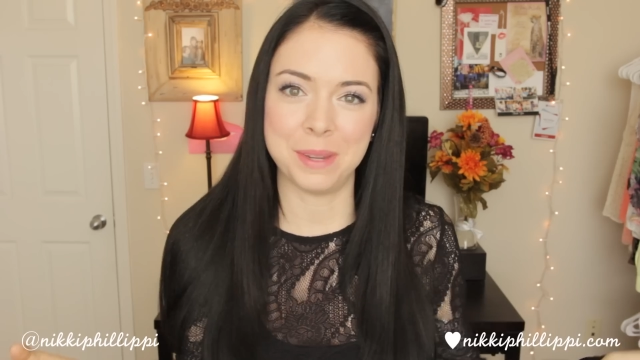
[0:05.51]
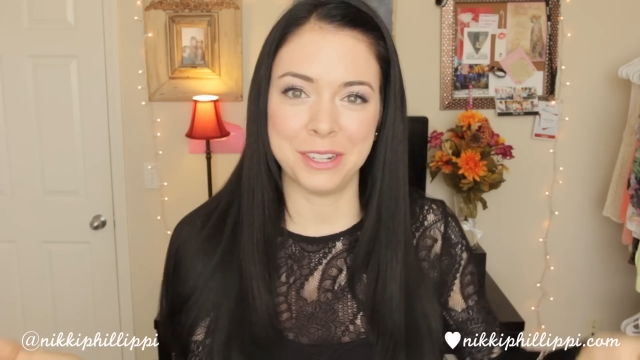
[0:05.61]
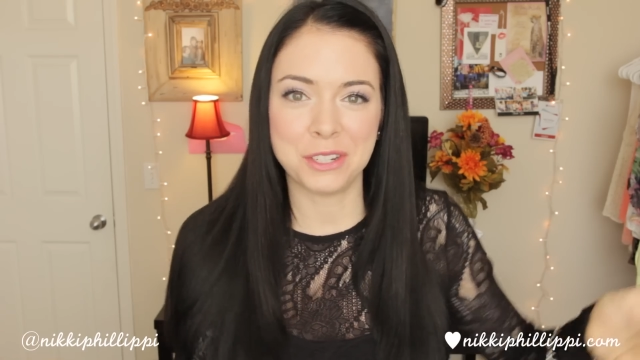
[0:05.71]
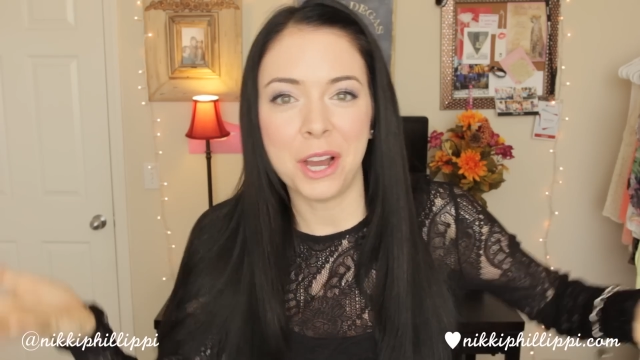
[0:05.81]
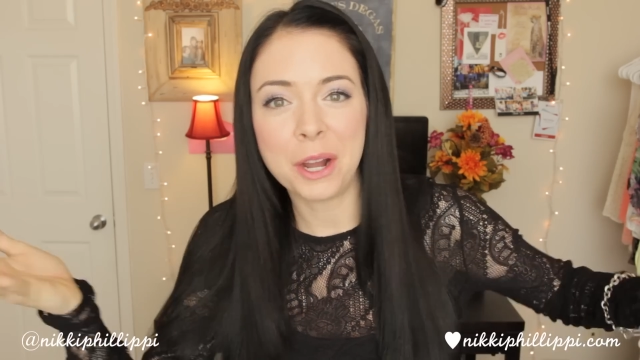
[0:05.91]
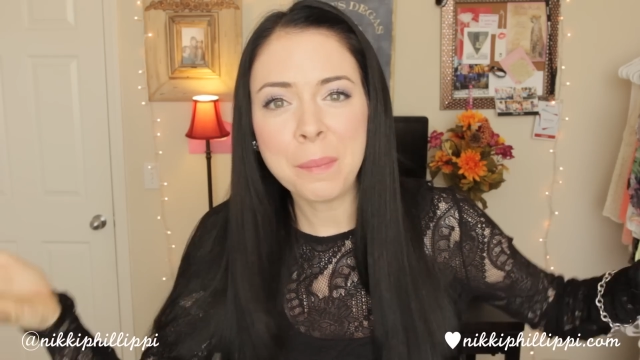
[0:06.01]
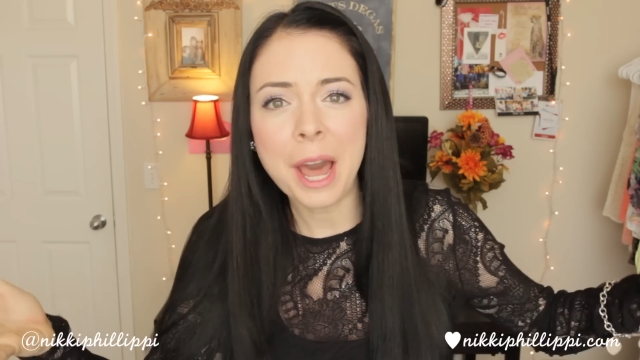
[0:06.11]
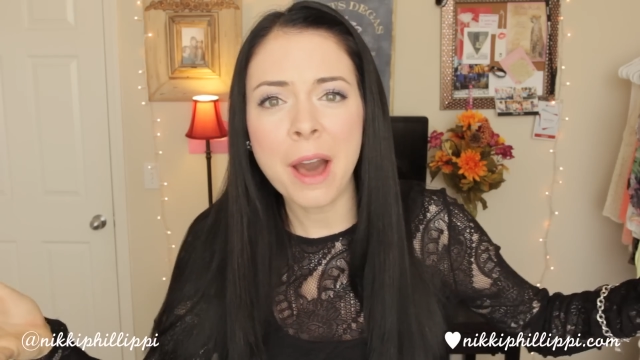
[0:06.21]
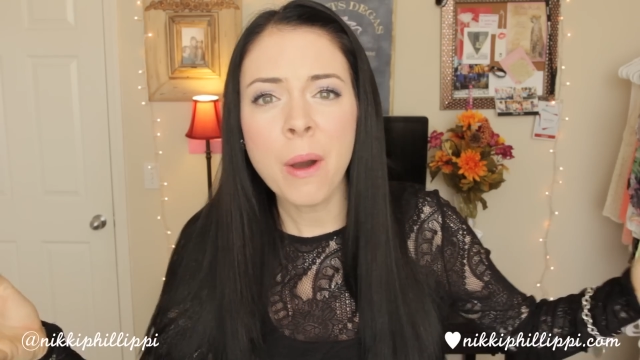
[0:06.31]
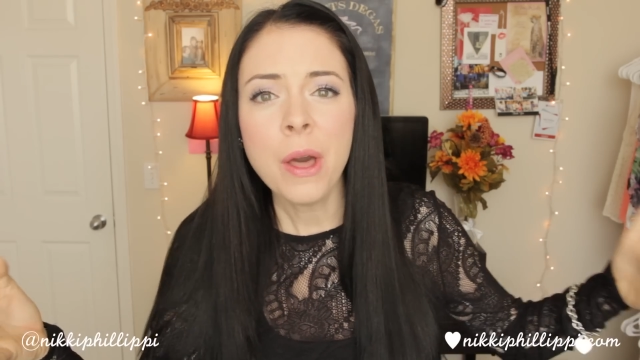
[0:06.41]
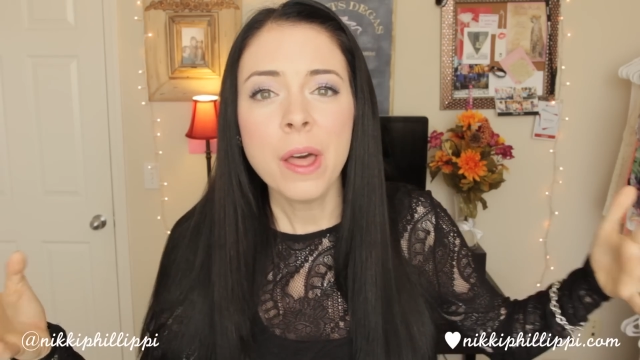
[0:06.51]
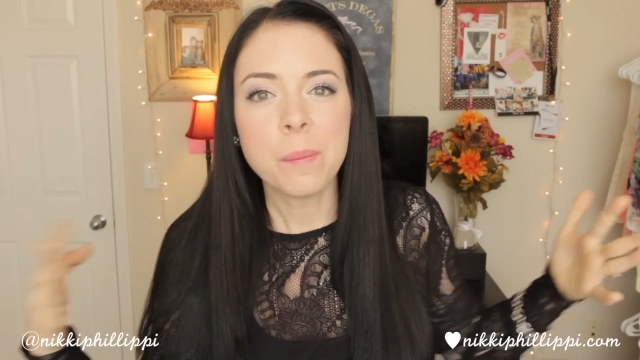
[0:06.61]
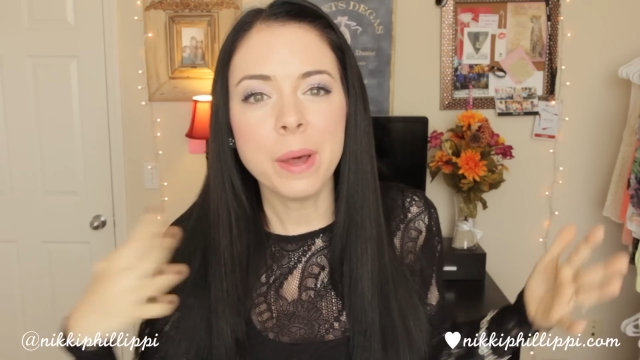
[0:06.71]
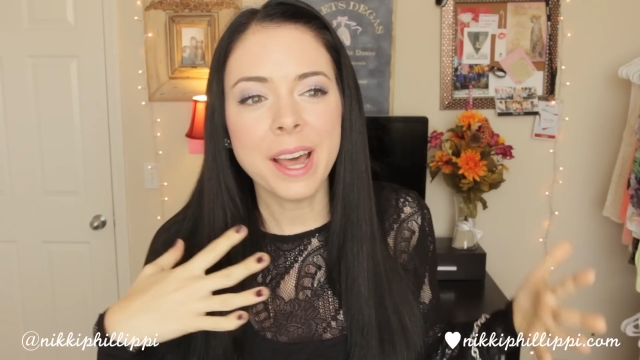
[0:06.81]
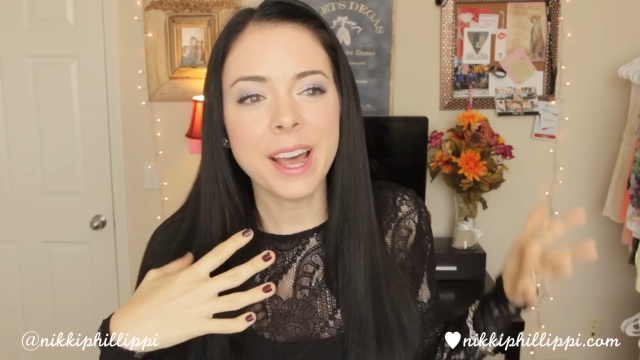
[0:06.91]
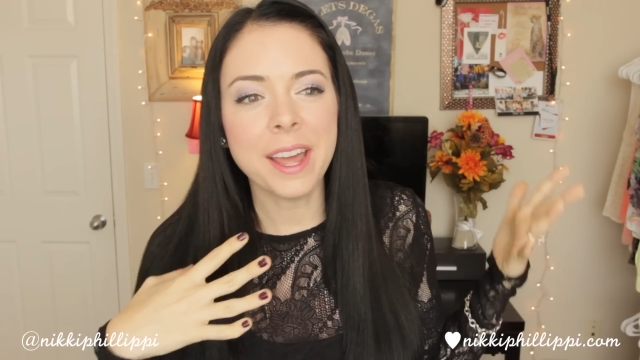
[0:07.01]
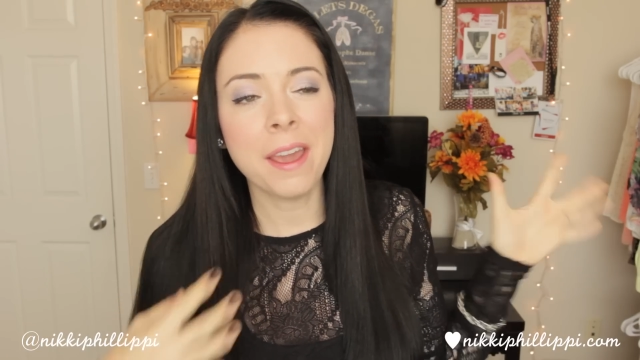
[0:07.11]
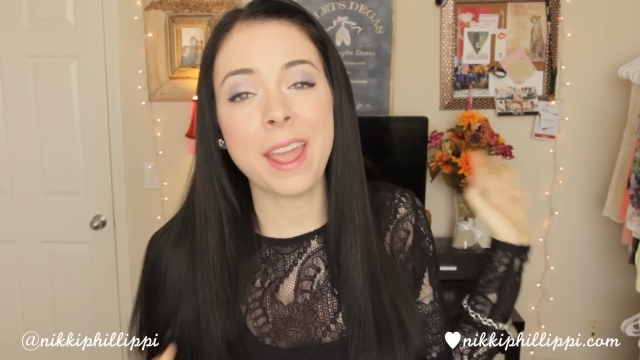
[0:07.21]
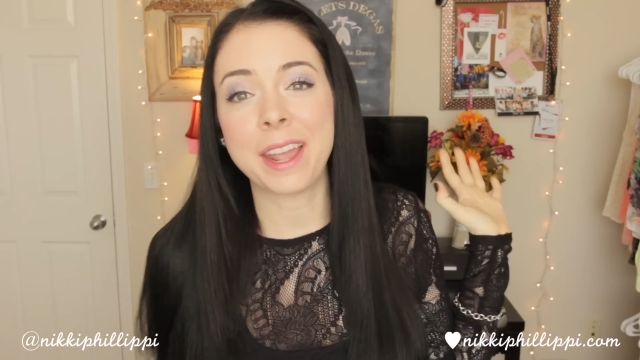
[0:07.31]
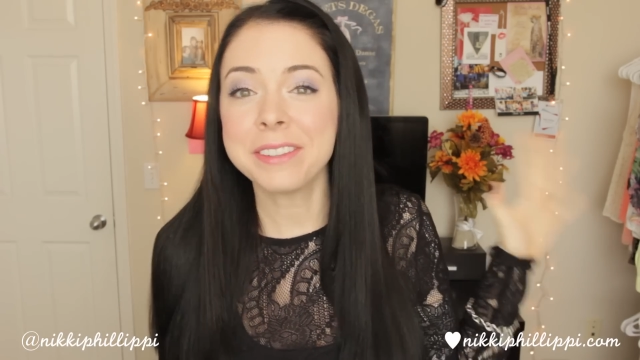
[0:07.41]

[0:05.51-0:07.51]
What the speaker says: me to talk about, but hey,